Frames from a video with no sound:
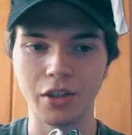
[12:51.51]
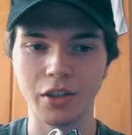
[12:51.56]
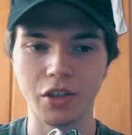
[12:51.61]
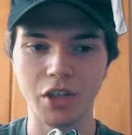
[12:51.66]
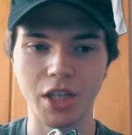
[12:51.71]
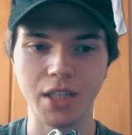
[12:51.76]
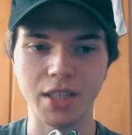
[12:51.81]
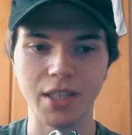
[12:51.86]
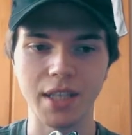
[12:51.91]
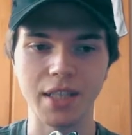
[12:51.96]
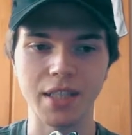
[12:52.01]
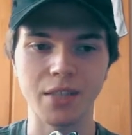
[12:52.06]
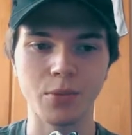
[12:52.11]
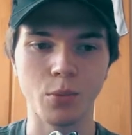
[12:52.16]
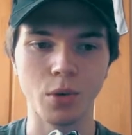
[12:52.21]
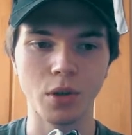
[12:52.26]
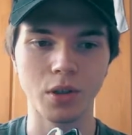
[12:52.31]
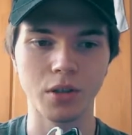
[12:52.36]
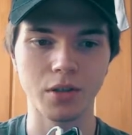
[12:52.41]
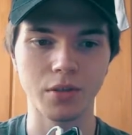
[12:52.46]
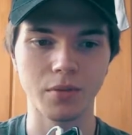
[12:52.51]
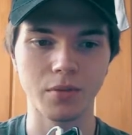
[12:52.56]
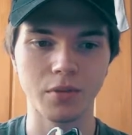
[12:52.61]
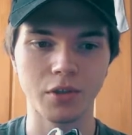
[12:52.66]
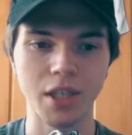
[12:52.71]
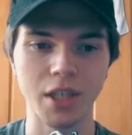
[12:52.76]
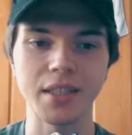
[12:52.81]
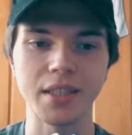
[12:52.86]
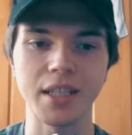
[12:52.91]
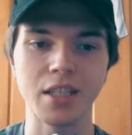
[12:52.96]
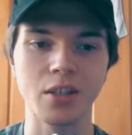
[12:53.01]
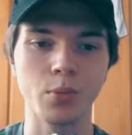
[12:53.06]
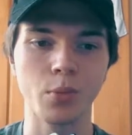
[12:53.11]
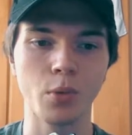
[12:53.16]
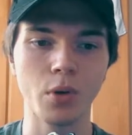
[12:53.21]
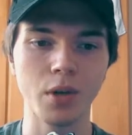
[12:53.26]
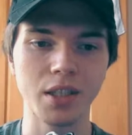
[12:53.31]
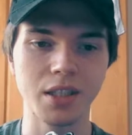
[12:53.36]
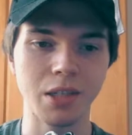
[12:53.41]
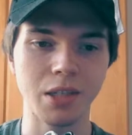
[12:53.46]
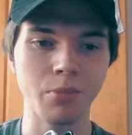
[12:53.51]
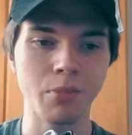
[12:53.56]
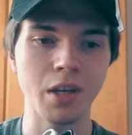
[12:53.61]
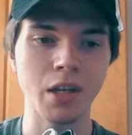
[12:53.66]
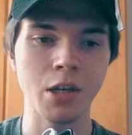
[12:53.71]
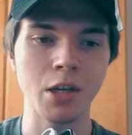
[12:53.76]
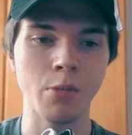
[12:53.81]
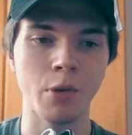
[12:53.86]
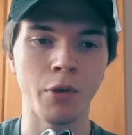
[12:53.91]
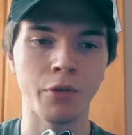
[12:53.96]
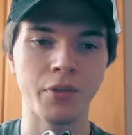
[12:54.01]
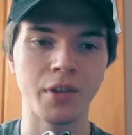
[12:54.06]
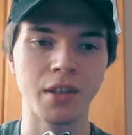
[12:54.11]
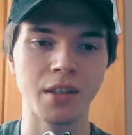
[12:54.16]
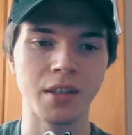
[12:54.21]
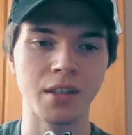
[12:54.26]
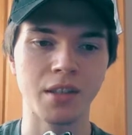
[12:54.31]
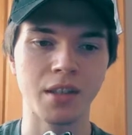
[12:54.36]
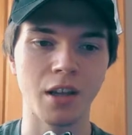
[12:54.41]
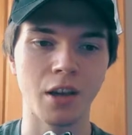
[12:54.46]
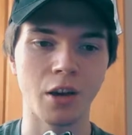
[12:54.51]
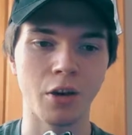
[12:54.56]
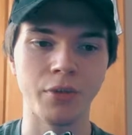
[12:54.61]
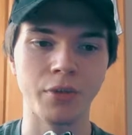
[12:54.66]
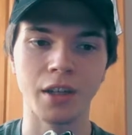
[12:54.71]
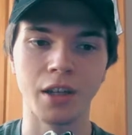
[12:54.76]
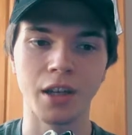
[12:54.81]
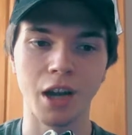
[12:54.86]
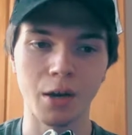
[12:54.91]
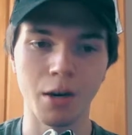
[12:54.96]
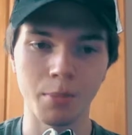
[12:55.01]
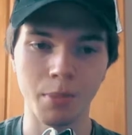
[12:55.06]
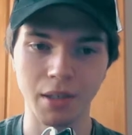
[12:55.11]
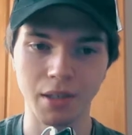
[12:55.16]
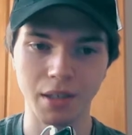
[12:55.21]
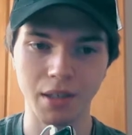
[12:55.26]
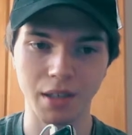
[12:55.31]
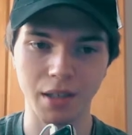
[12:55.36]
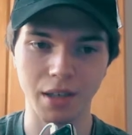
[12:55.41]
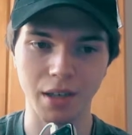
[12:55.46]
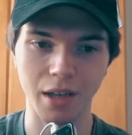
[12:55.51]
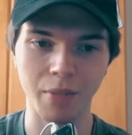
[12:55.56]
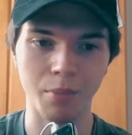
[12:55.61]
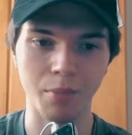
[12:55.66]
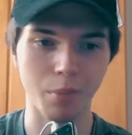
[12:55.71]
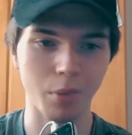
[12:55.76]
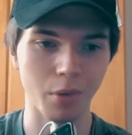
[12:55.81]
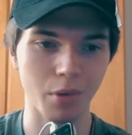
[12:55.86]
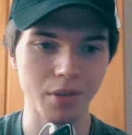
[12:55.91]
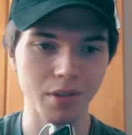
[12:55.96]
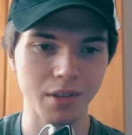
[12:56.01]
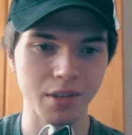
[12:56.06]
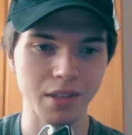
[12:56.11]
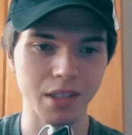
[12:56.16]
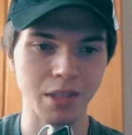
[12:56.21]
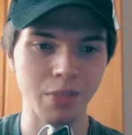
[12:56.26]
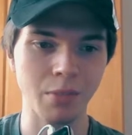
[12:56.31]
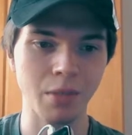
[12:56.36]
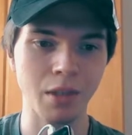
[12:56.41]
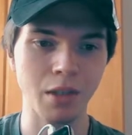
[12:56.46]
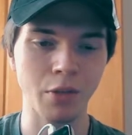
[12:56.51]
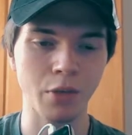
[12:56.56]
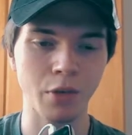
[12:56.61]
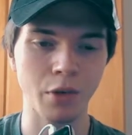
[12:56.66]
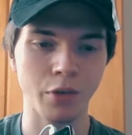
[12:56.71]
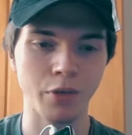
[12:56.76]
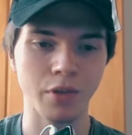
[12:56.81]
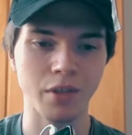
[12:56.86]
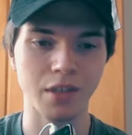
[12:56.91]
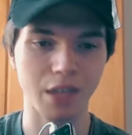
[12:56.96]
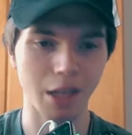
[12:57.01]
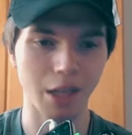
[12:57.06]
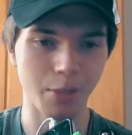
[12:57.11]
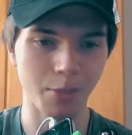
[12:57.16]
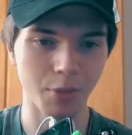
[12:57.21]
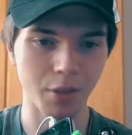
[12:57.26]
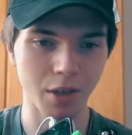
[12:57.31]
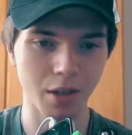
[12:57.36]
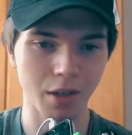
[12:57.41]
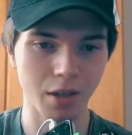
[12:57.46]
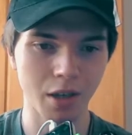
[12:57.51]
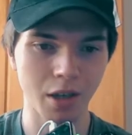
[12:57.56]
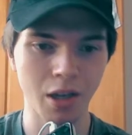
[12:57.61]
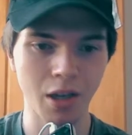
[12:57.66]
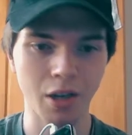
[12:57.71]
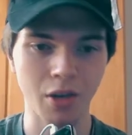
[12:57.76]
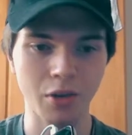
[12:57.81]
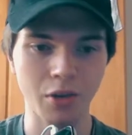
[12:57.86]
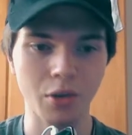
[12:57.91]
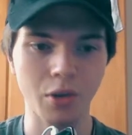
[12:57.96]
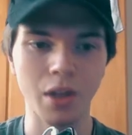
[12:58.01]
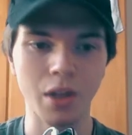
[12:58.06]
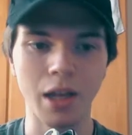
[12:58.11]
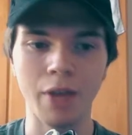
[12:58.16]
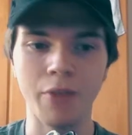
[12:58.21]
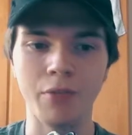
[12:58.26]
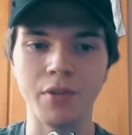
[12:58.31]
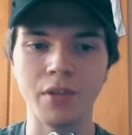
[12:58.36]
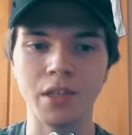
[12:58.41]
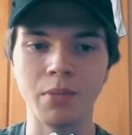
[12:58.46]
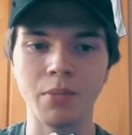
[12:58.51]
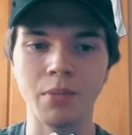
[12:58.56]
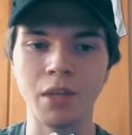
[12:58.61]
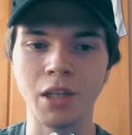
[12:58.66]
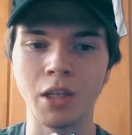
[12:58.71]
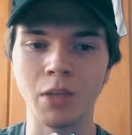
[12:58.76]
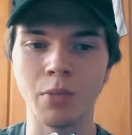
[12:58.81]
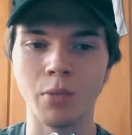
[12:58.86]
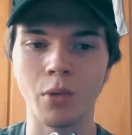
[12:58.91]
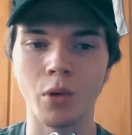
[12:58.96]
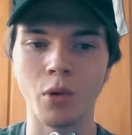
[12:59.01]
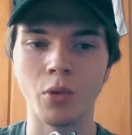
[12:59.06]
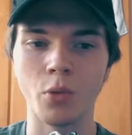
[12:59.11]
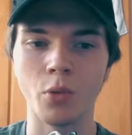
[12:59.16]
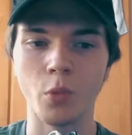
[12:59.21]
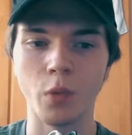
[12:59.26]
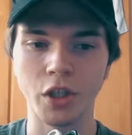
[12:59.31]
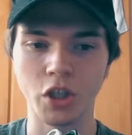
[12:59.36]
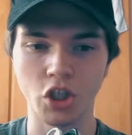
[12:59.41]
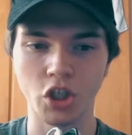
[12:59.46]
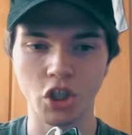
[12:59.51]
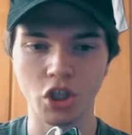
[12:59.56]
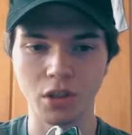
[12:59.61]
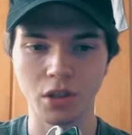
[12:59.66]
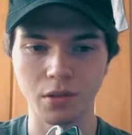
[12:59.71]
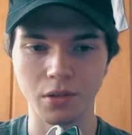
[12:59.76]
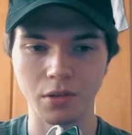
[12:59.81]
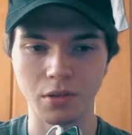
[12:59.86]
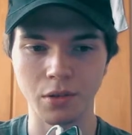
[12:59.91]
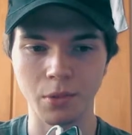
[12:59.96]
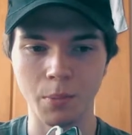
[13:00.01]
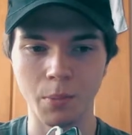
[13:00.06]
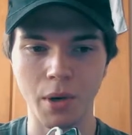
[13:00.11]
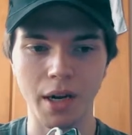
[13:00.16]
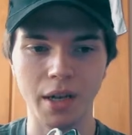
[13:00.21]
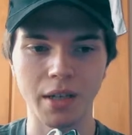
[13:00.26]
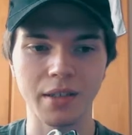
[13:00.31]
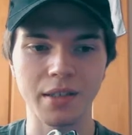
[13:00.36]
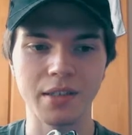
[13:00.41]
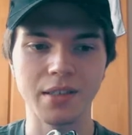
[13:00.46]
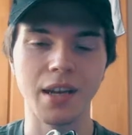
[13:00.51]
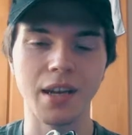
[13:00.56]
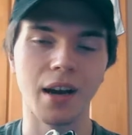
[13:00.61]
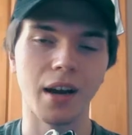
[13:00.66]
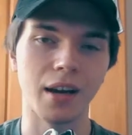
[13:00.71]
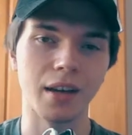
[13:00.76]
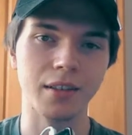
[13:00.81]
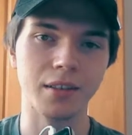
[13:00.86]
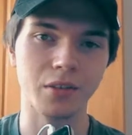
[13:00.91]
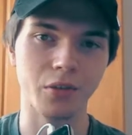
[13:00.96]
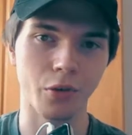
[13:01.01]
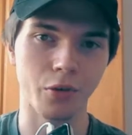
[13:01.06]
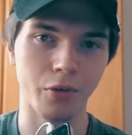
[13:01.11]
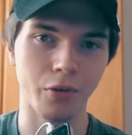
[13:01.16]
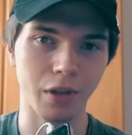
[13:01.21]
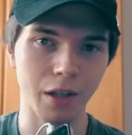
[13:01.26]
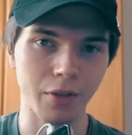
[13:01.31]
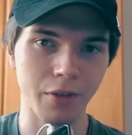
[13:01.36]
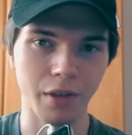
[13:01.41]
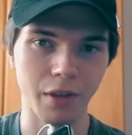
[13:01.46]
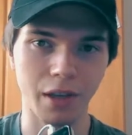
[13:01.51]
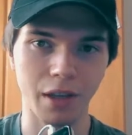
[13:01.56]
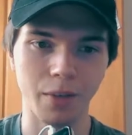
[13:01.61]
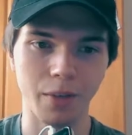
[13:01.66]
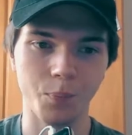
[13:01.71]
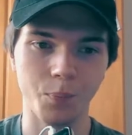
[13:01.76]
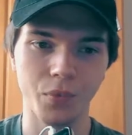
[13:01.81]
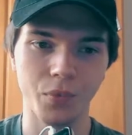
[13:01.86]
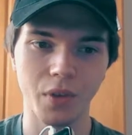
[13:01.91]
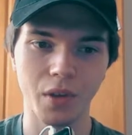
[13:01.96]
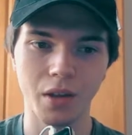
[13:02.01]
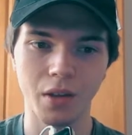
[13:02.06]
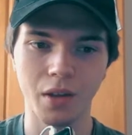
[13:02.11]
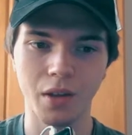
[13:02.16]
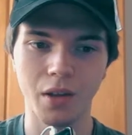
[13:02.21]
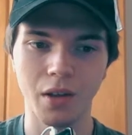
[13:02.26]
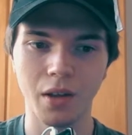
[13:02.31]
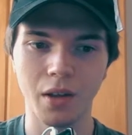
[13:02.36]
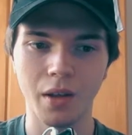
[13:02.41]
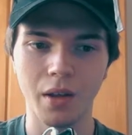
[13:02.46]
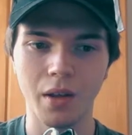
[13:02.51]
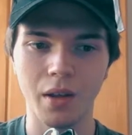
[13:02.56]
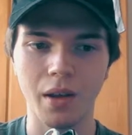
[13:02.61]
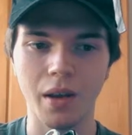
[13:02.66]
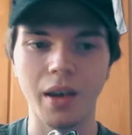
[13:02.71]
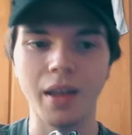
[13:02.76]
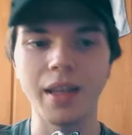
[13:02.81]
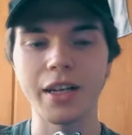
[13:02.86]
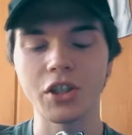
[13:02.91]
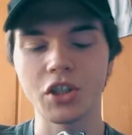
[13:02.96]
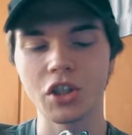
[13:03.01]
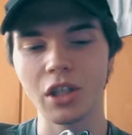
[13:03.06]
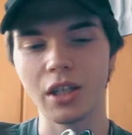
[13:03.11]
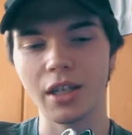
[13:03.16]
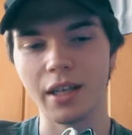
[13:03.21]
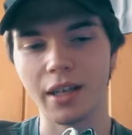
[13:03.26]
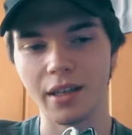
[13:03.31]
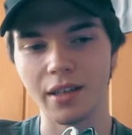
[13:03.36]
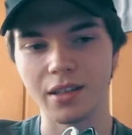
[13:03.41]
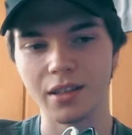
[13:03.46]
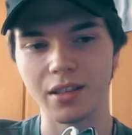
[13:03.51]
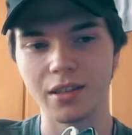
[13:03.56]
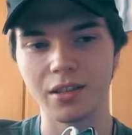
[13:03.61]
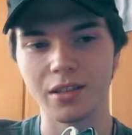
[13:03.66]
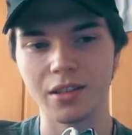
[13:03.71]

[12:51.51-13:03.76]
Just as a wood, just as wood is the medium of this of the carpenter and bronze is the medium of the sculptor, your life is the medium on which you practice the art of living. It actually is.